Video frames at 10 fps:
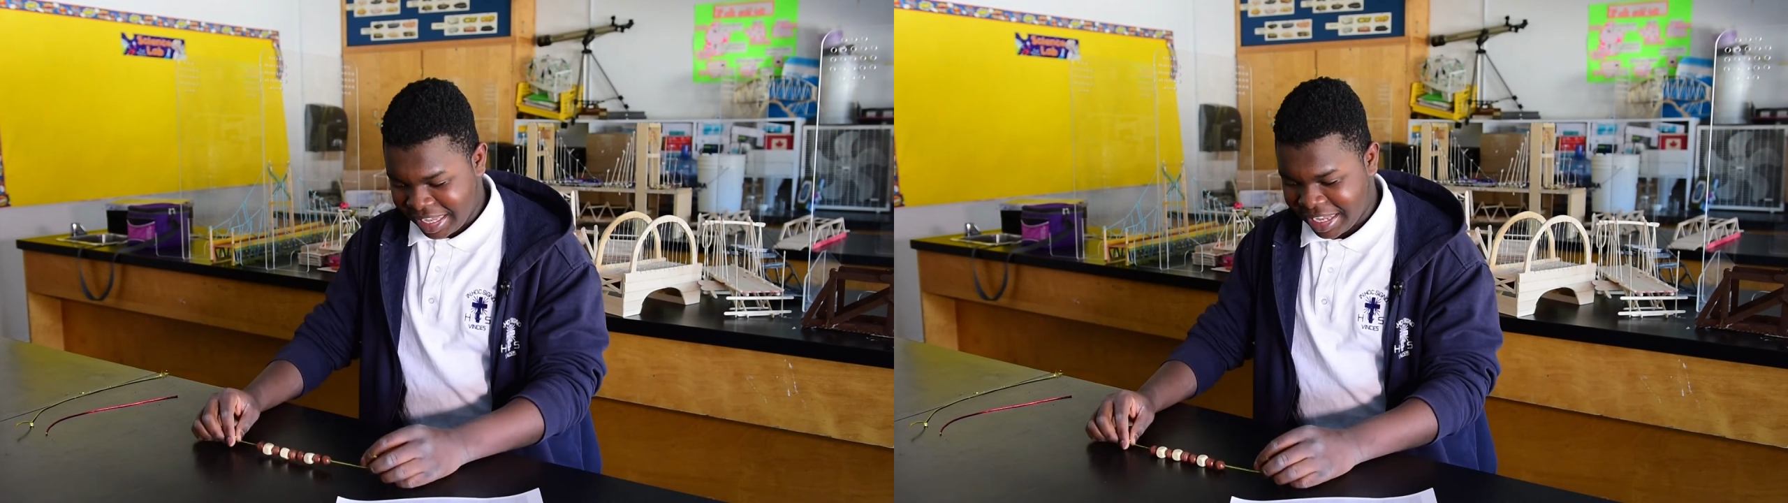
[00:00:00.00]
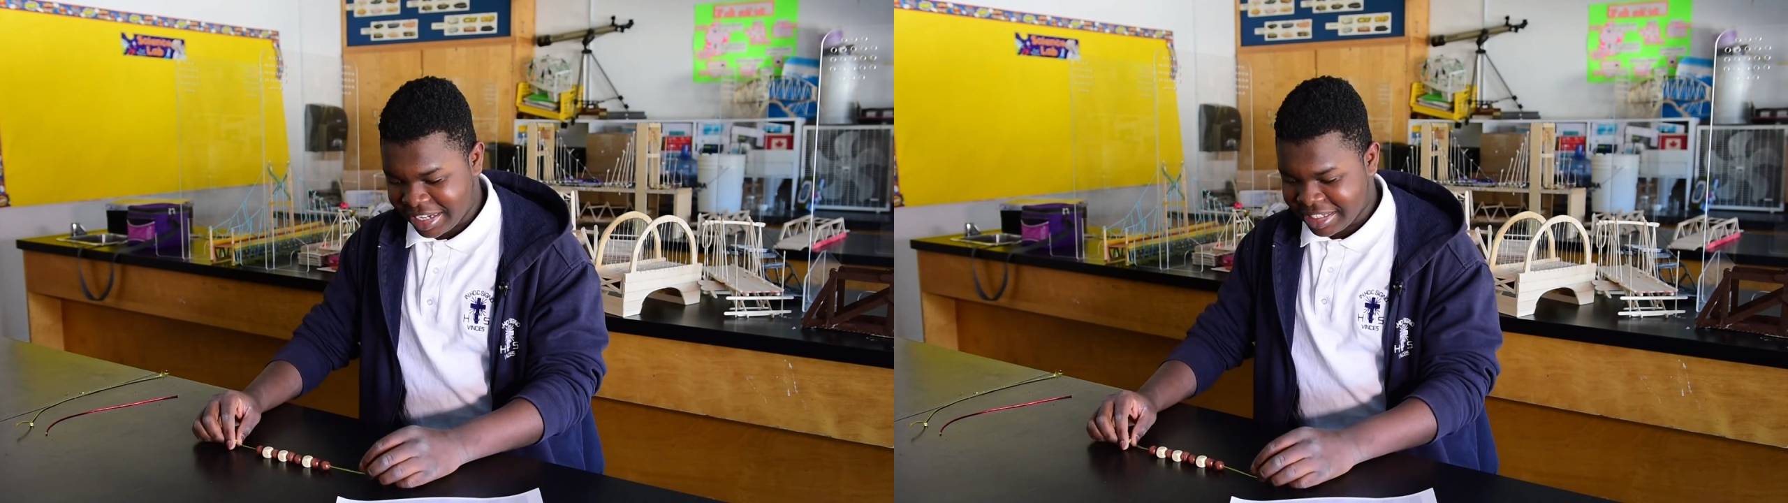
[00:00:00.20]

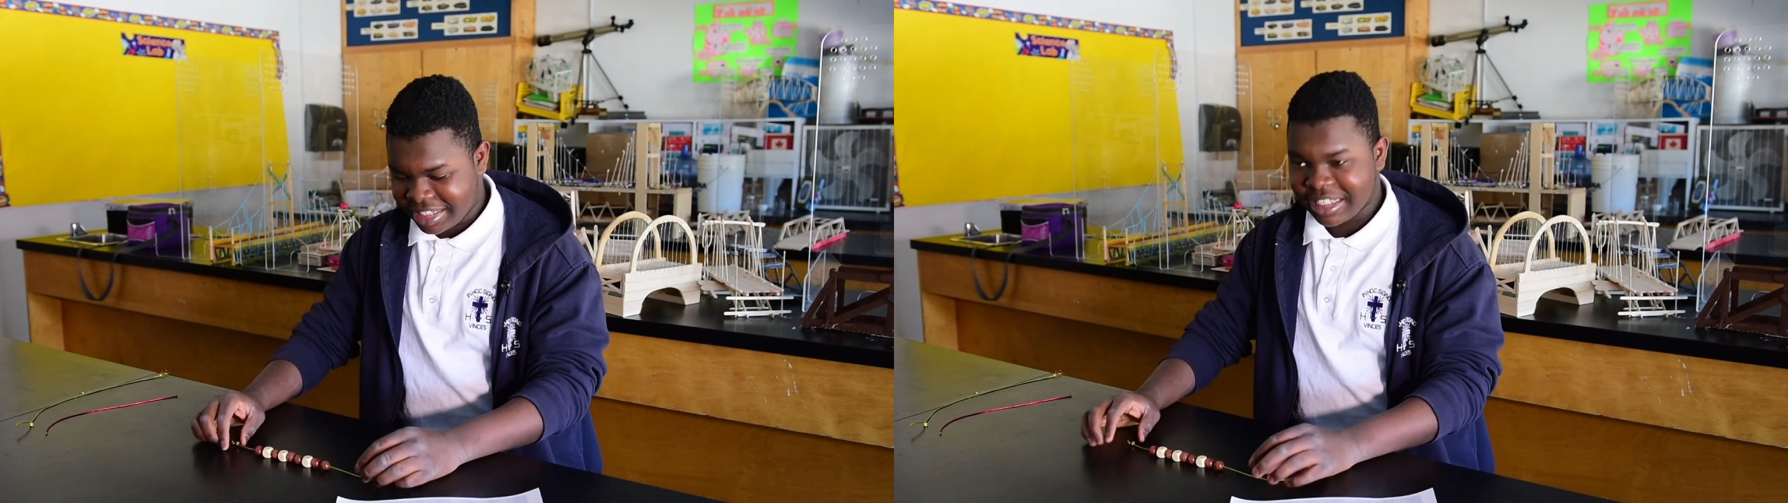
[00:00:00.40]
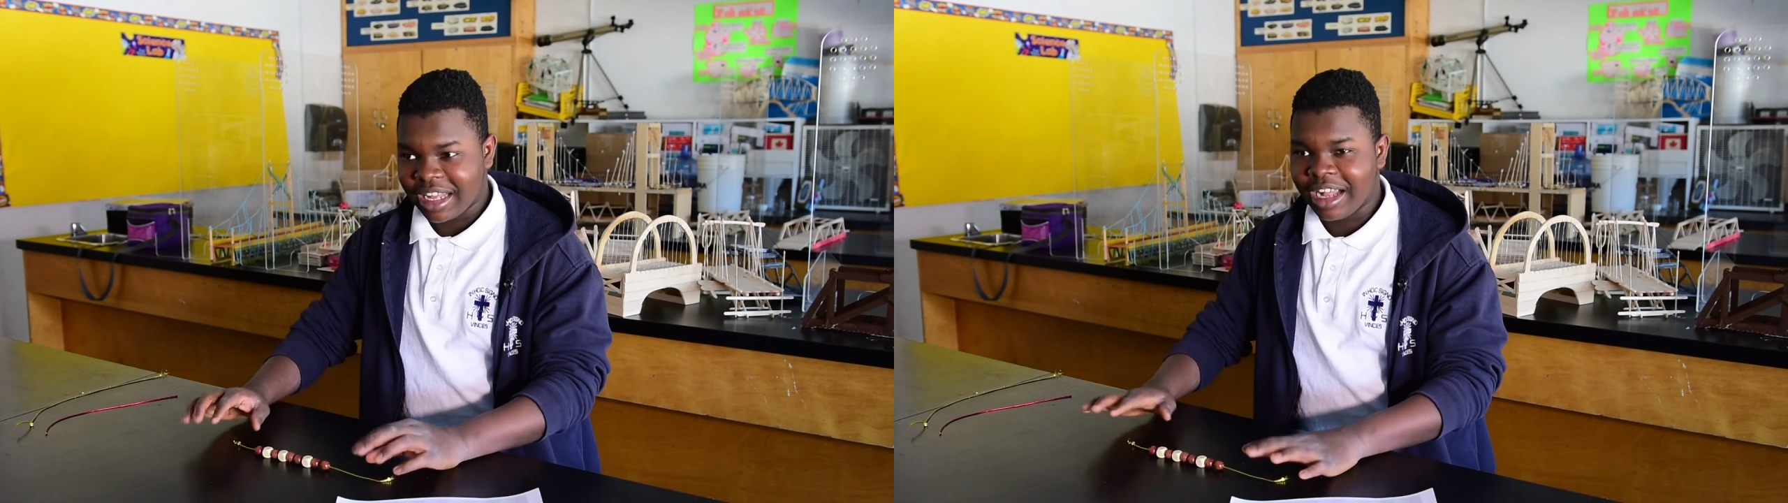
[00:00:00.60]
and
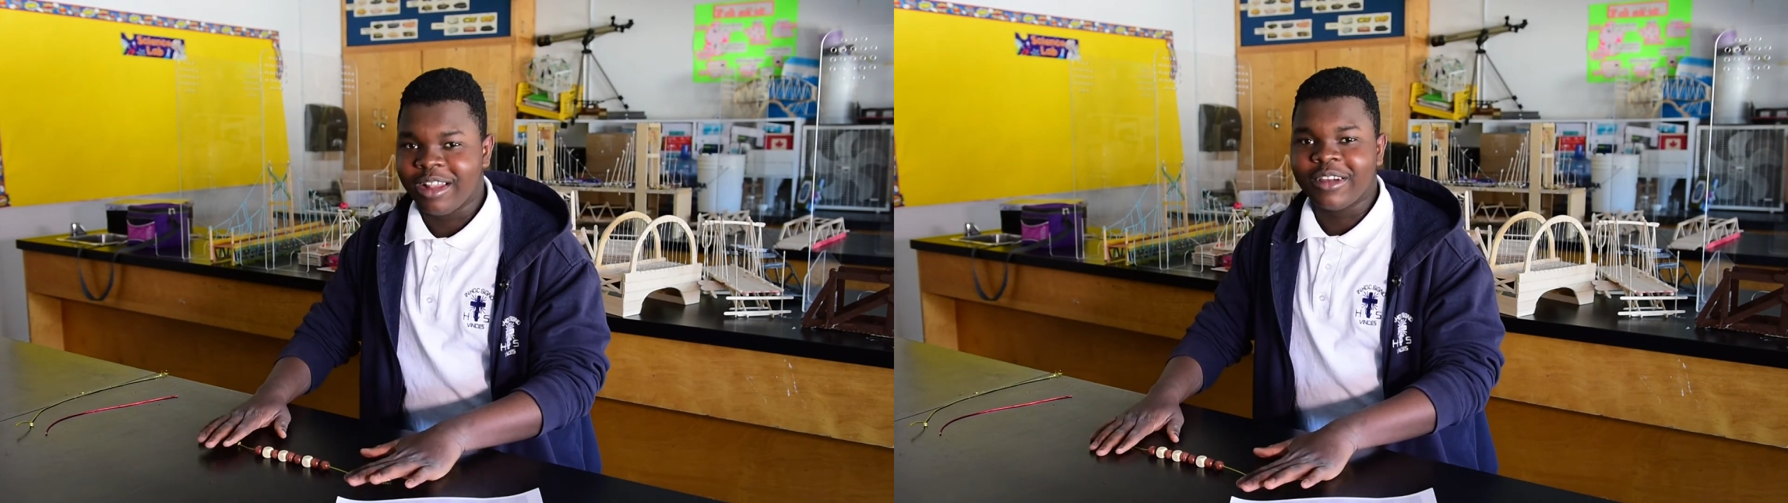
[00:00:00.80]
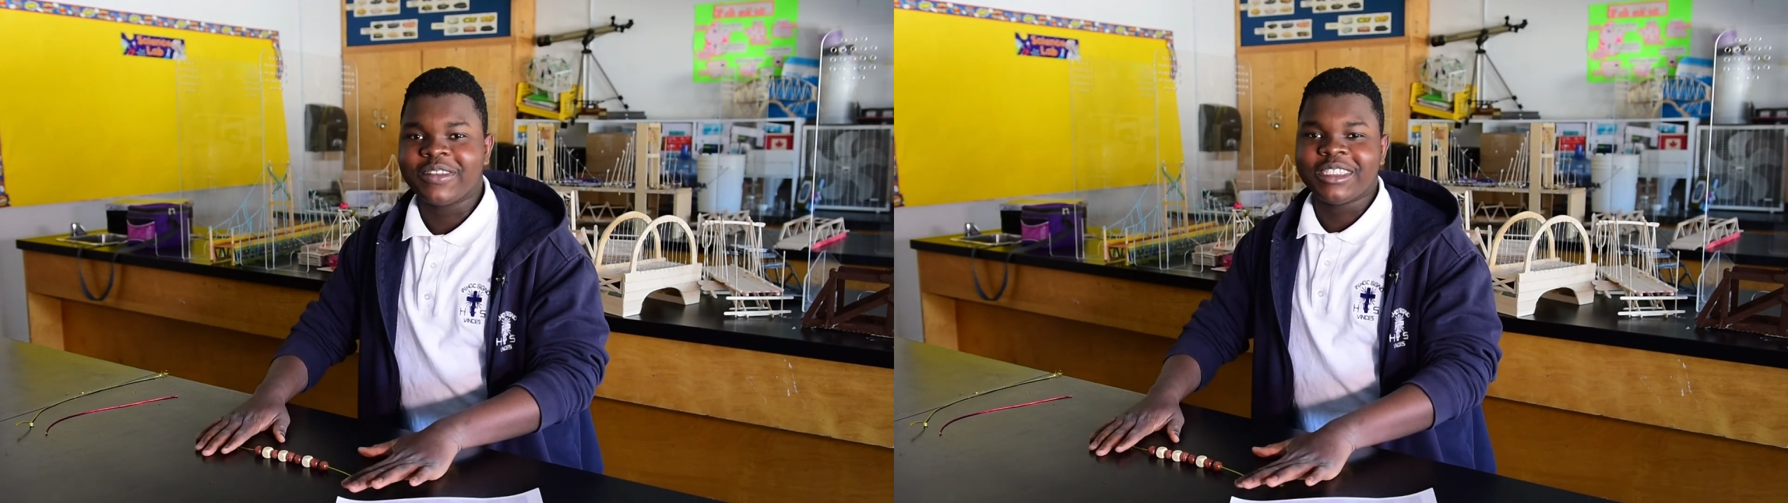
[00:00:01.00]
I'd
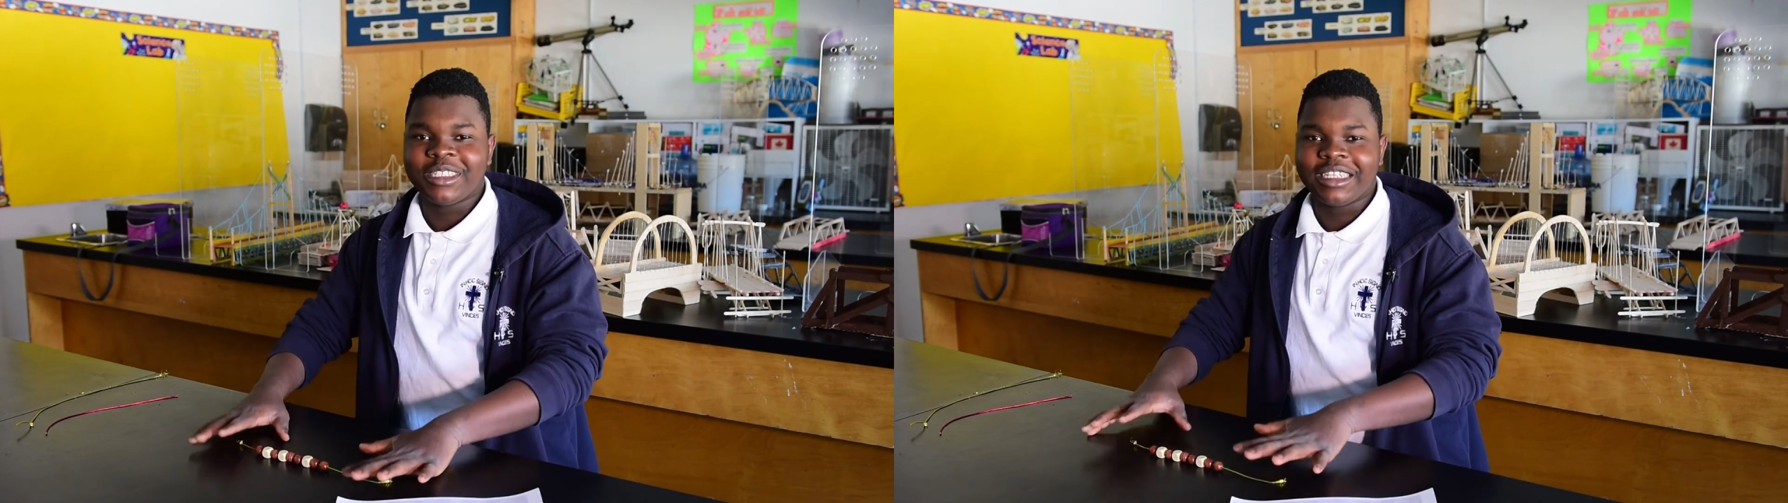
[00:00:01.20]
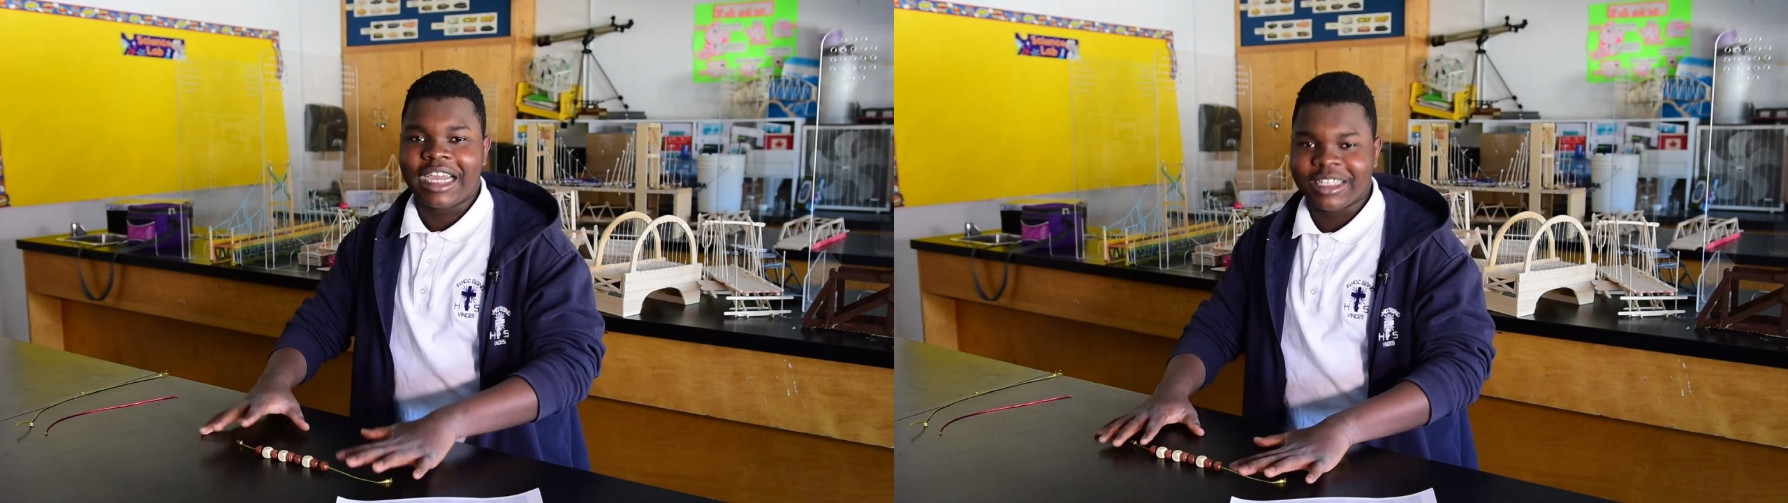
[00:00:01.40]
love to see
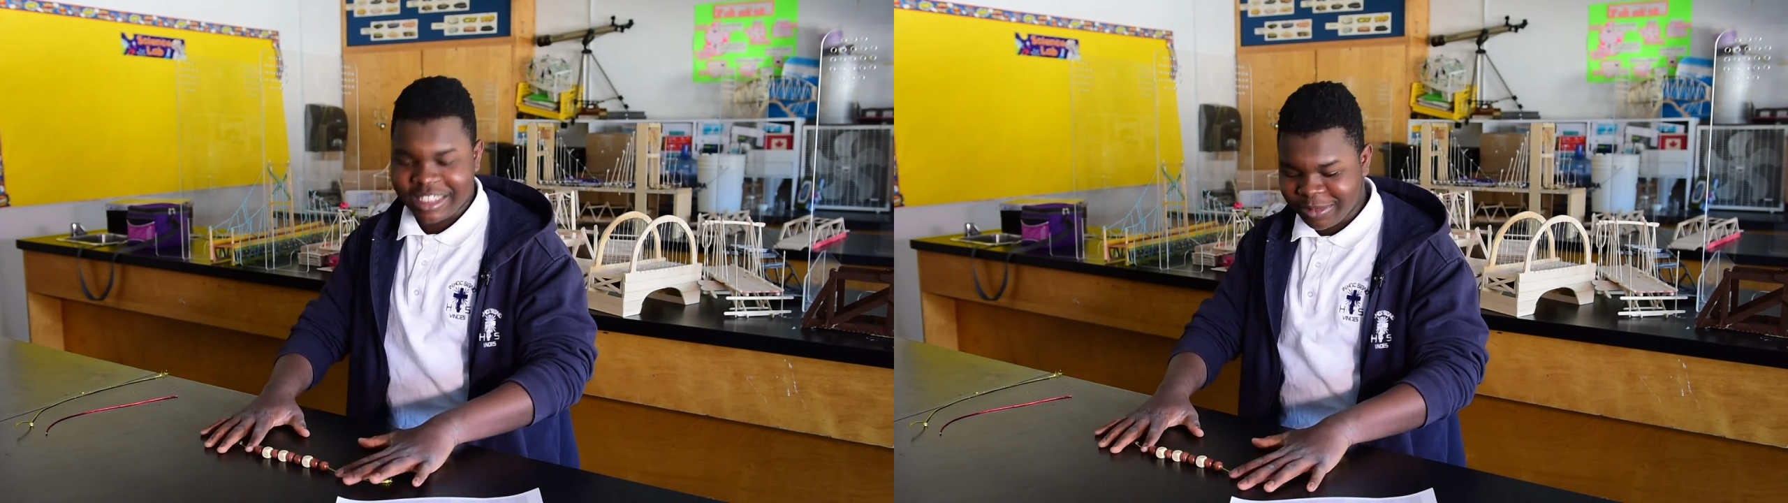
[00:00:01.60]
you guys